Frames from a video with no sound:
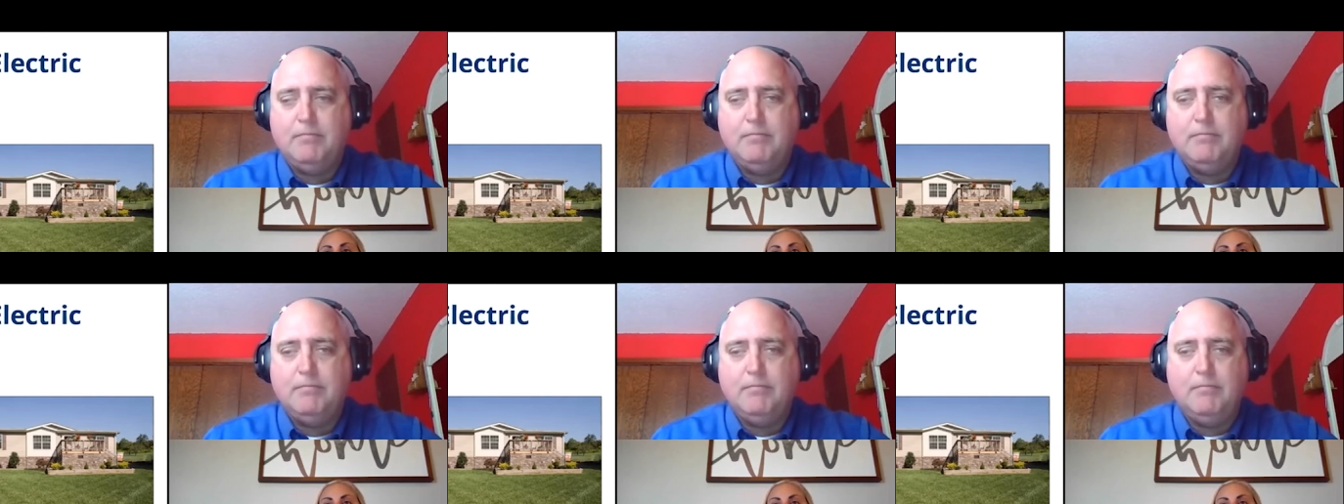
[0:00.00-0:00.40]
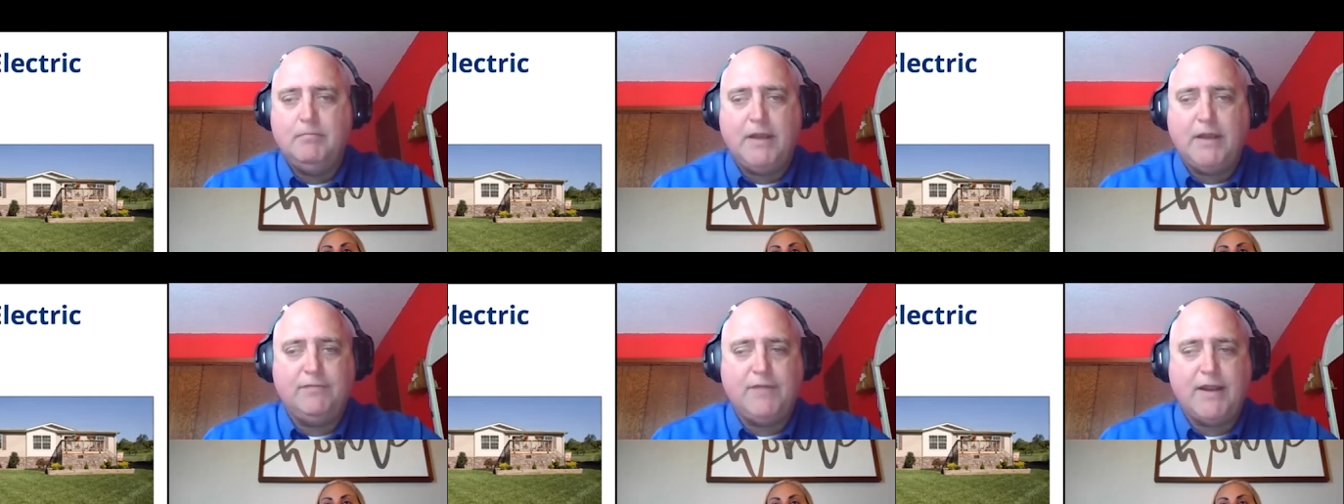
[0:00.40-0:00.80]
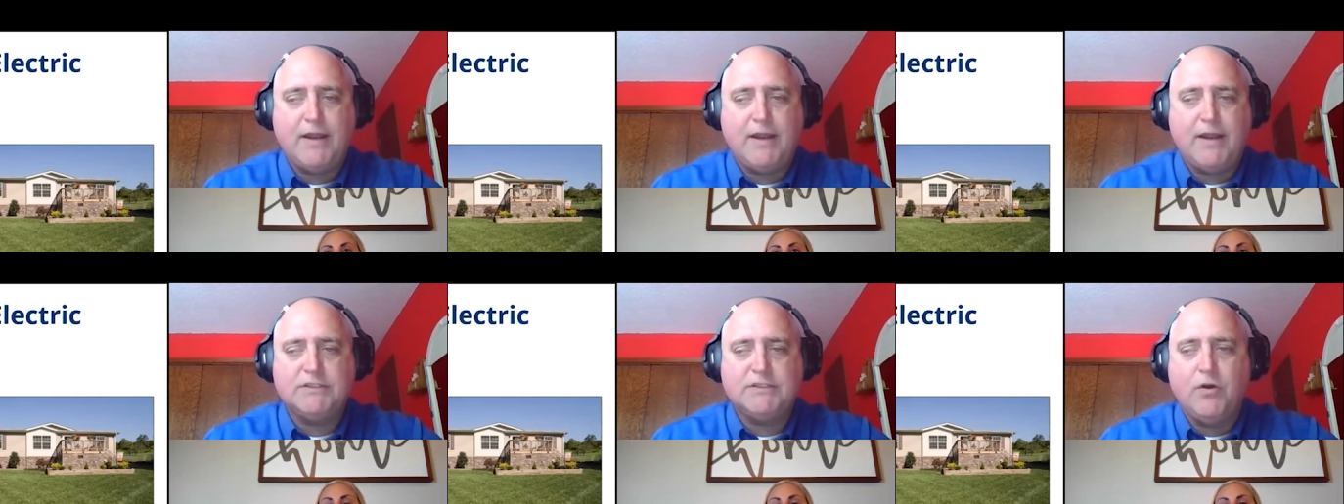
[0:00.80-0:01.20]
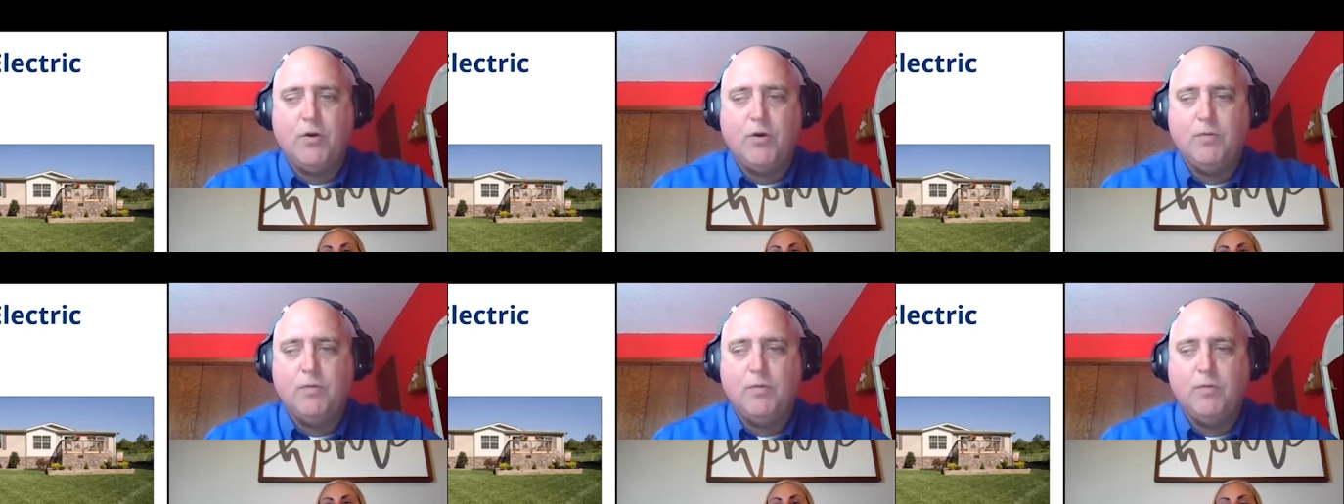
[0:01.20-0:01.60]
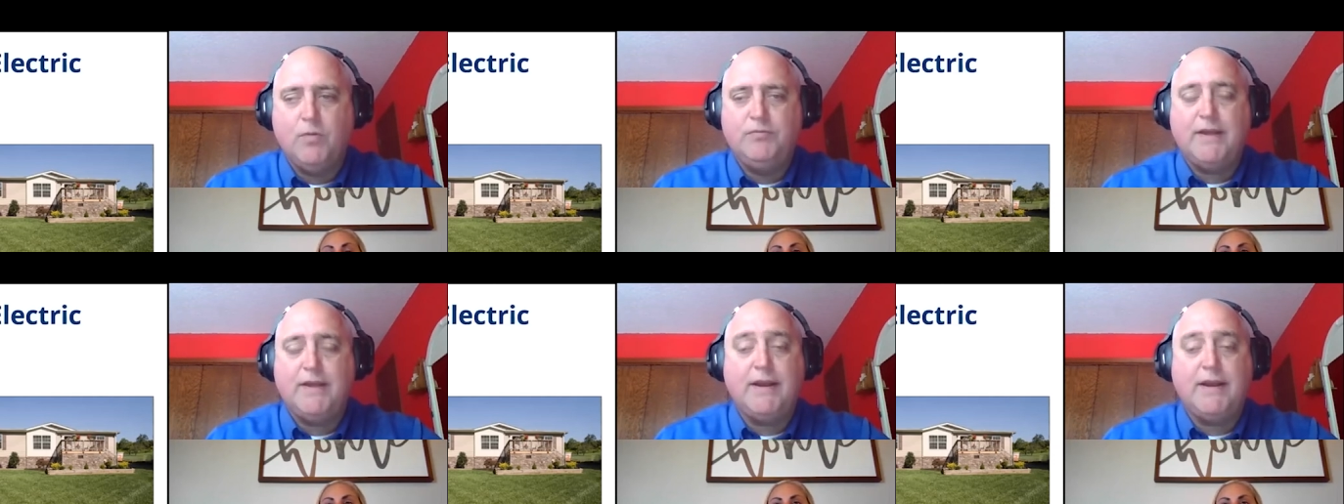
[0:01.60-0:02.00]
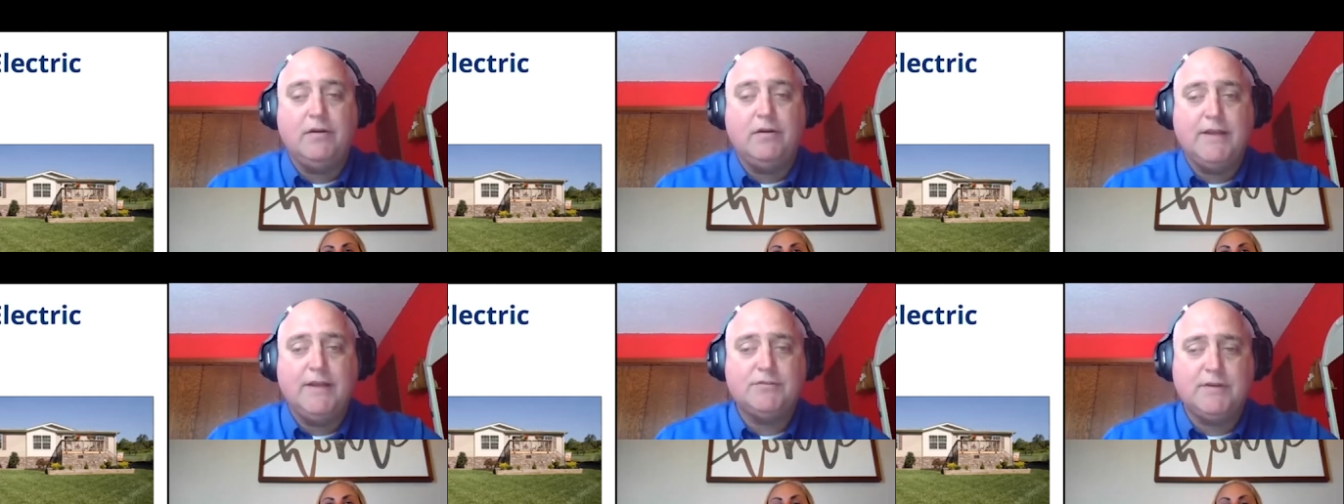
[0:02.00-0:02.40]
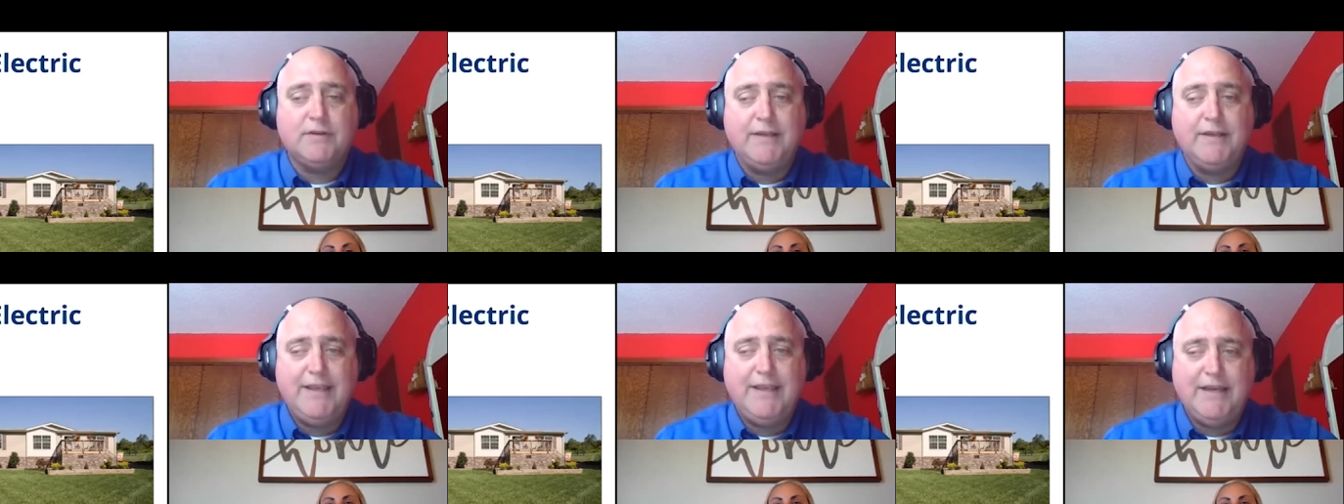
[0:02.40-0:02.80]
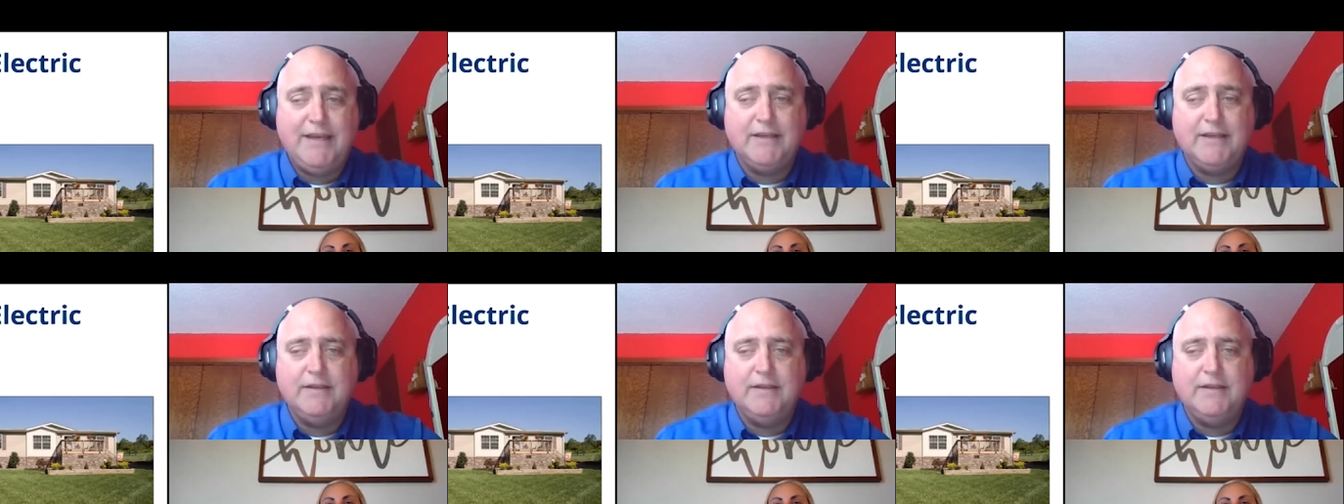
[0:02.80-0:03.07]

manufactured homes that are electrically heated,